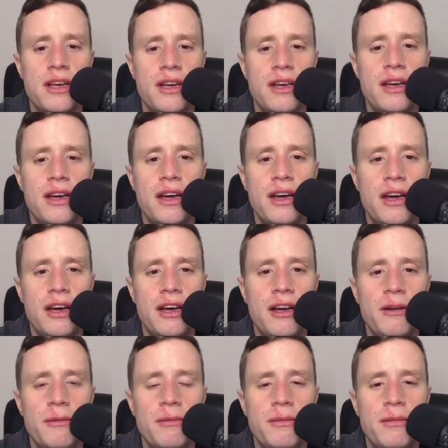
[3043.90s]

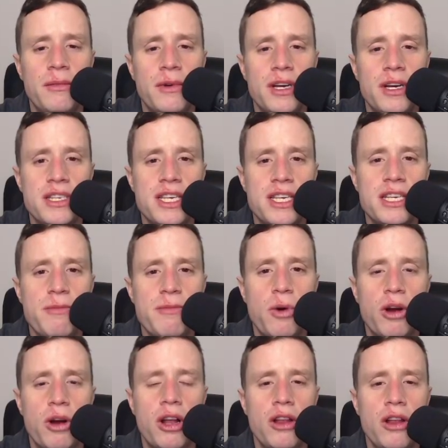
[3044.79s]
Because this
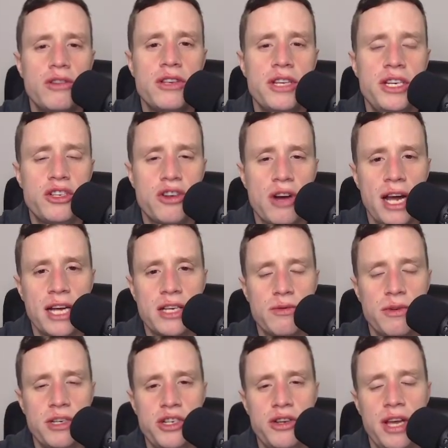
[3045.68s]
more closely
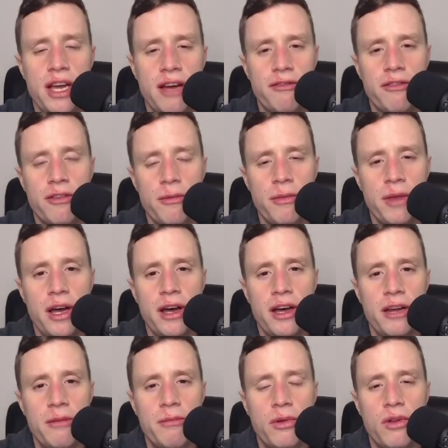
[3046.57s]
tracks what you get from the
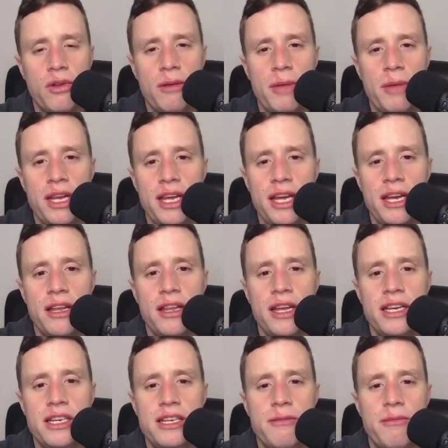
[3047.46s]
unemployment data
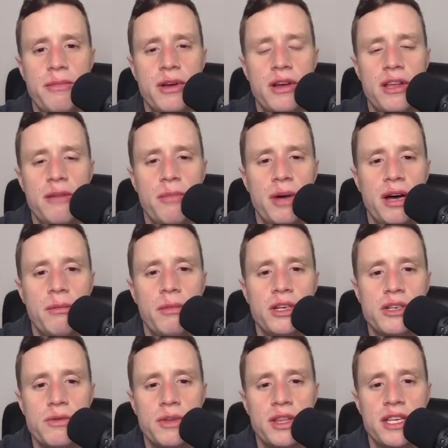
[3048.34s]
they typically
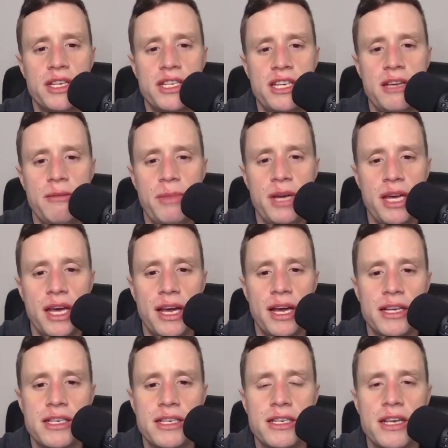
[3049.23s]
publish with the
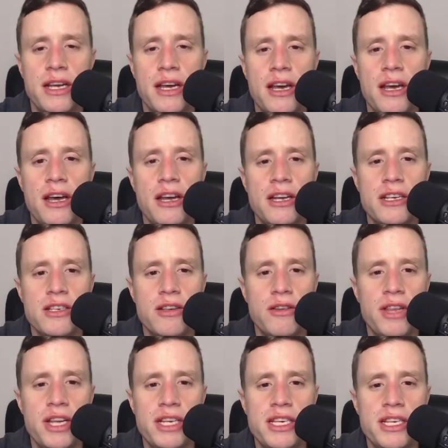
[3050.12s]
CPS.
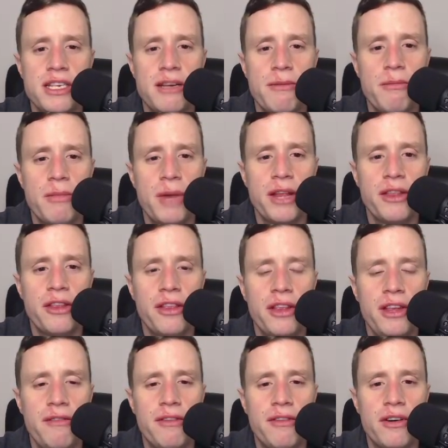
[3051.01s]
So this is a
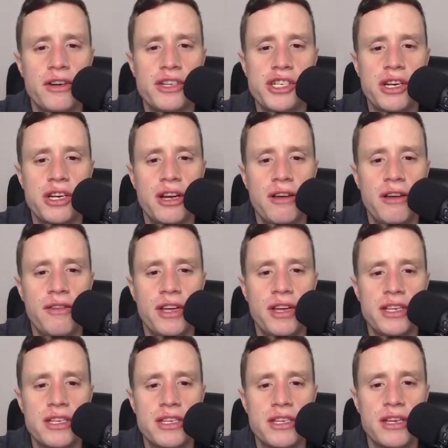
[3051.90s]
monthly version of
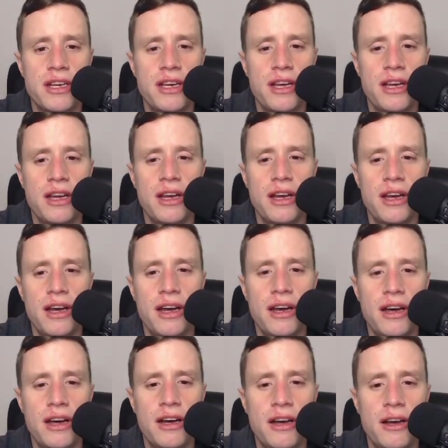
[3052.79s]
it.
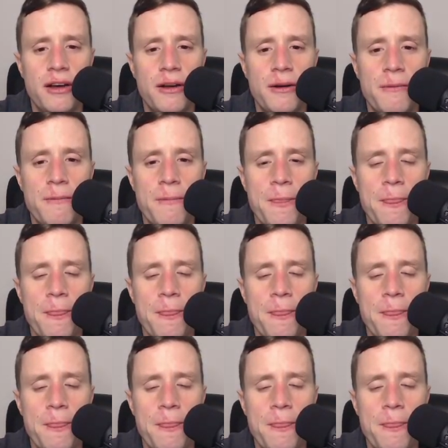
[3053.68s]
And